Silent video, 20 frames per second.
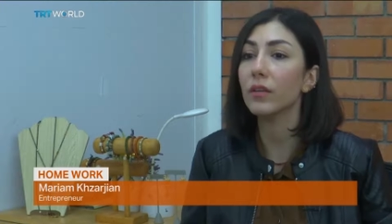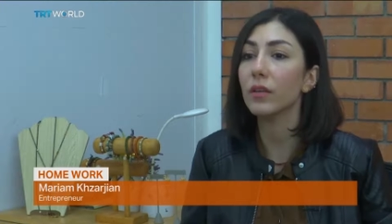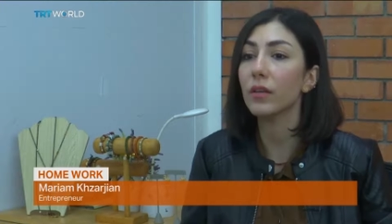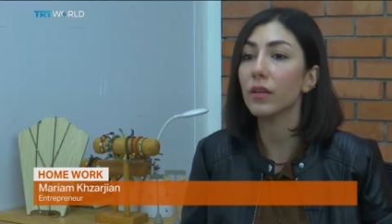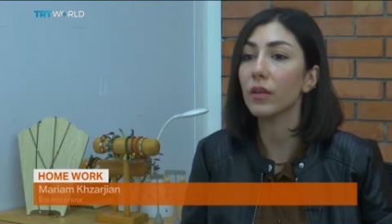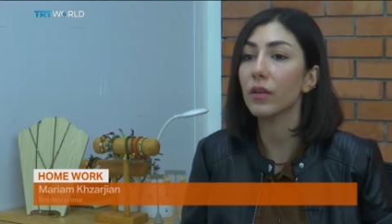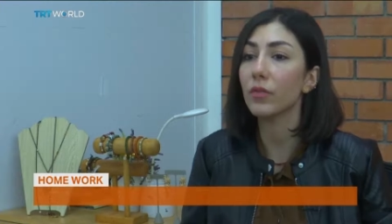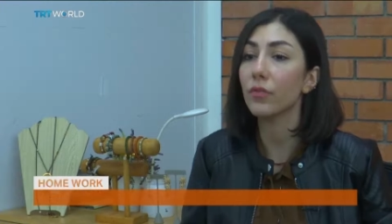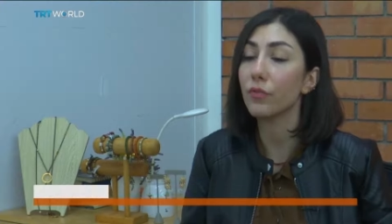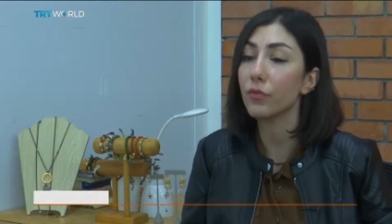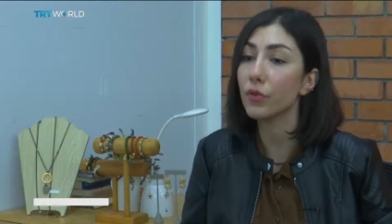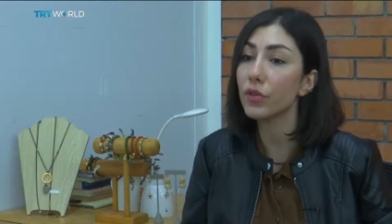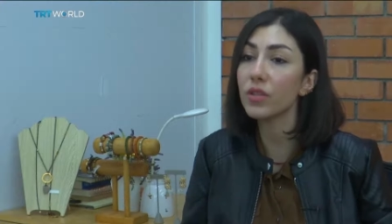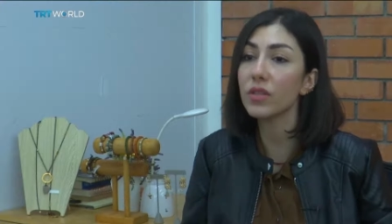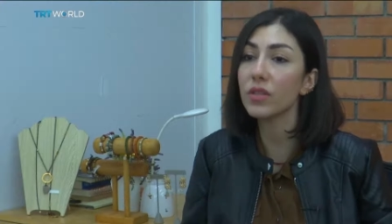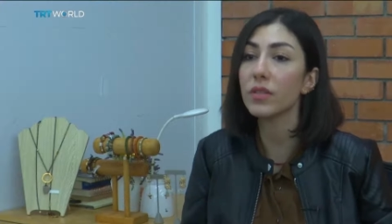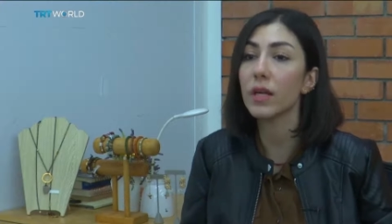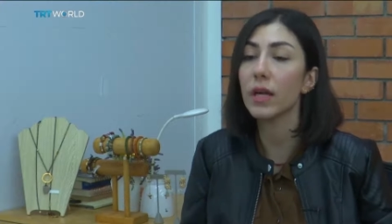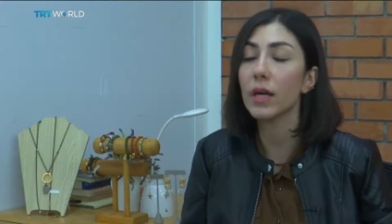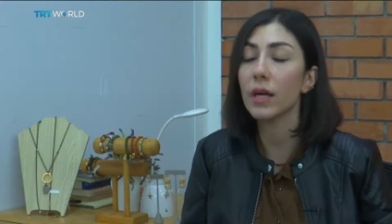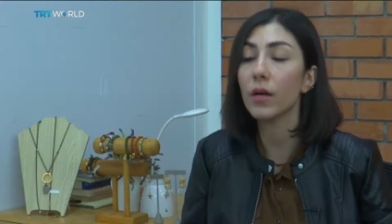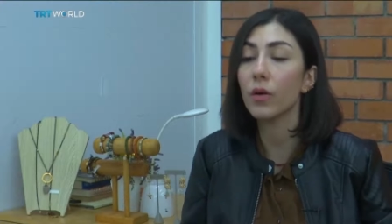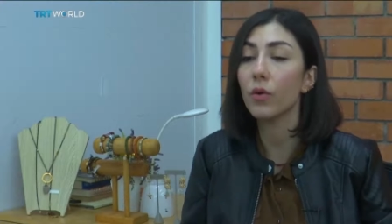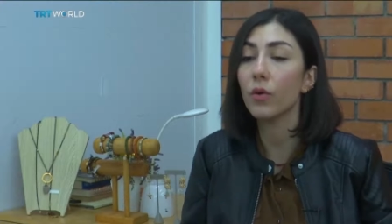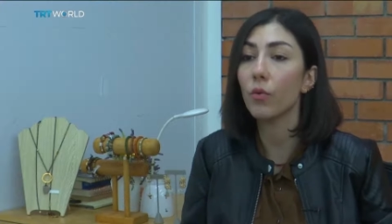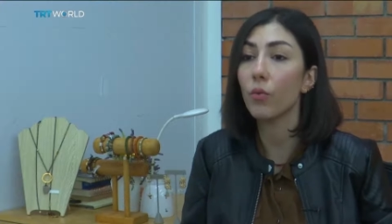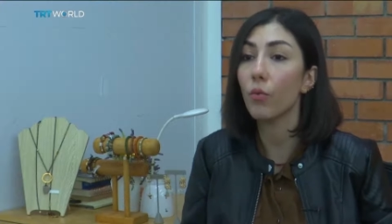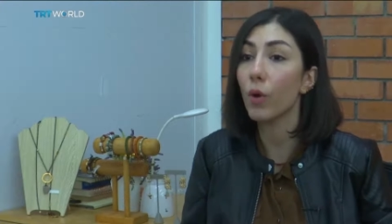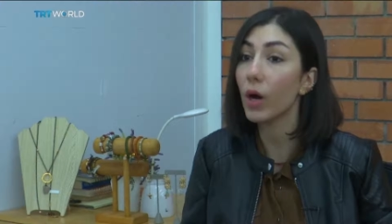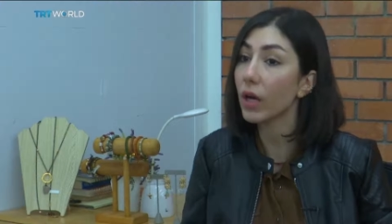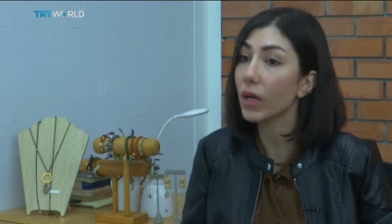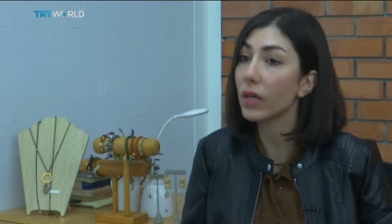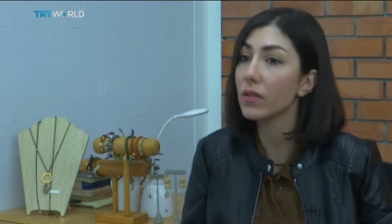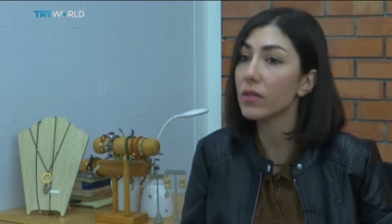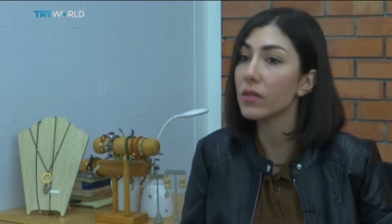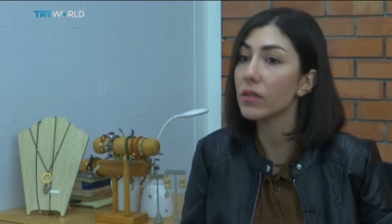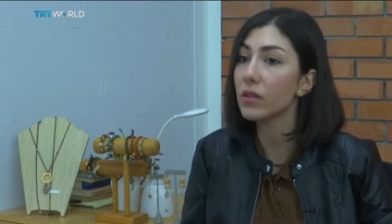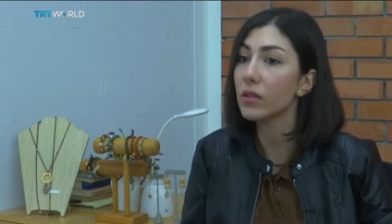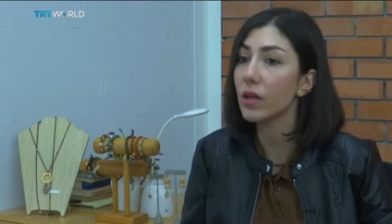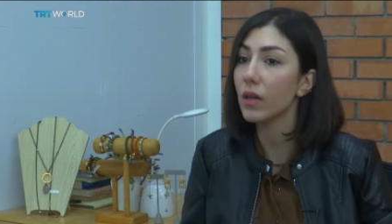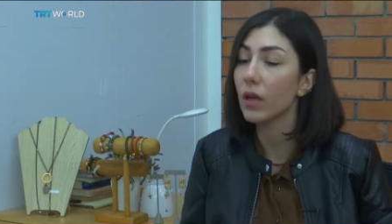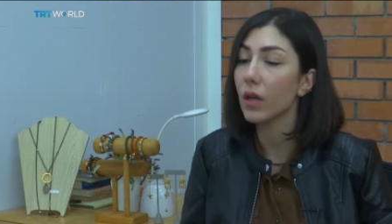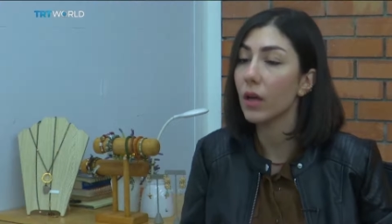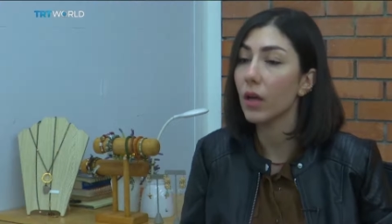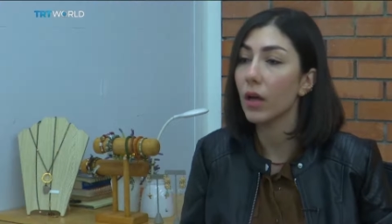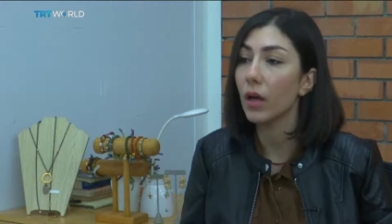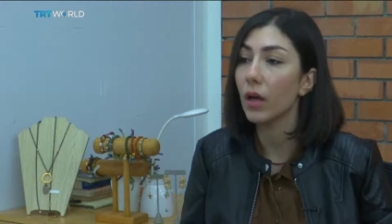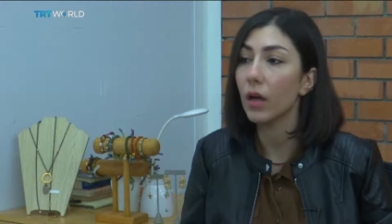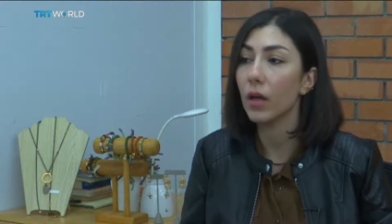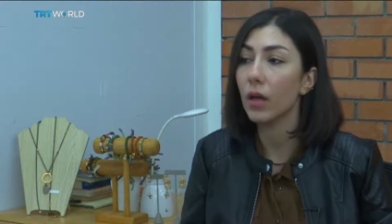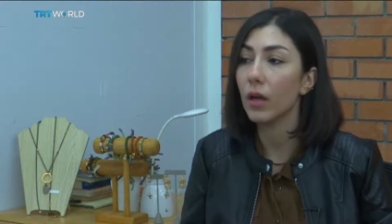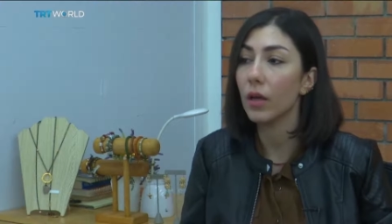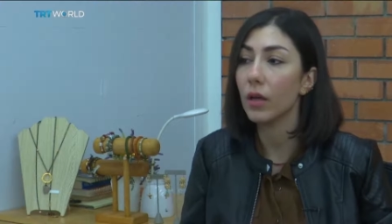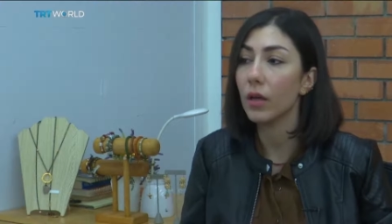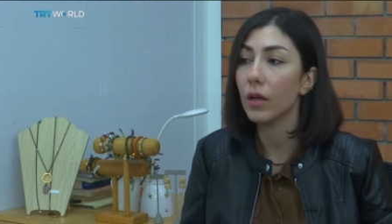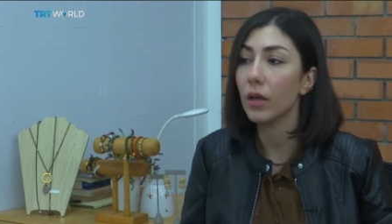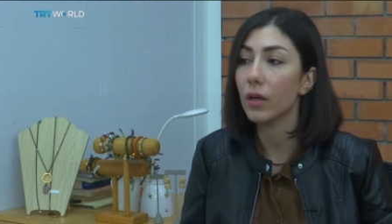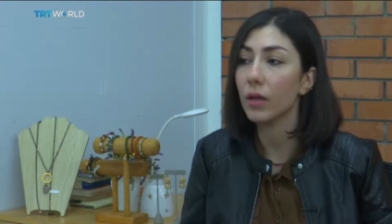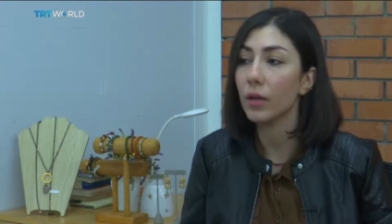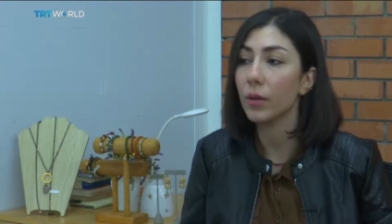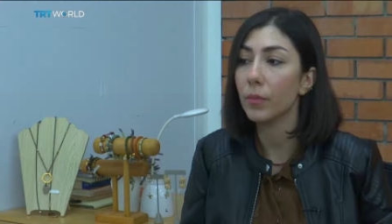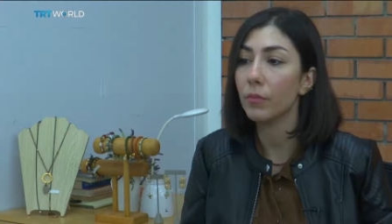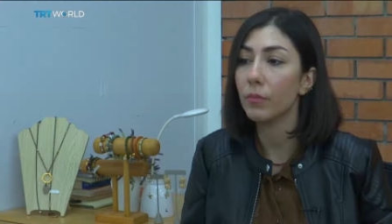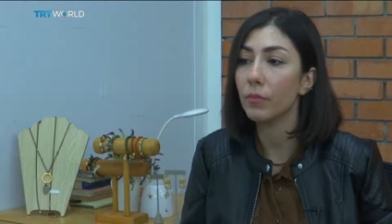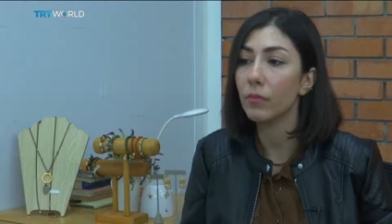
It was a time of opportunity which I took advantage of.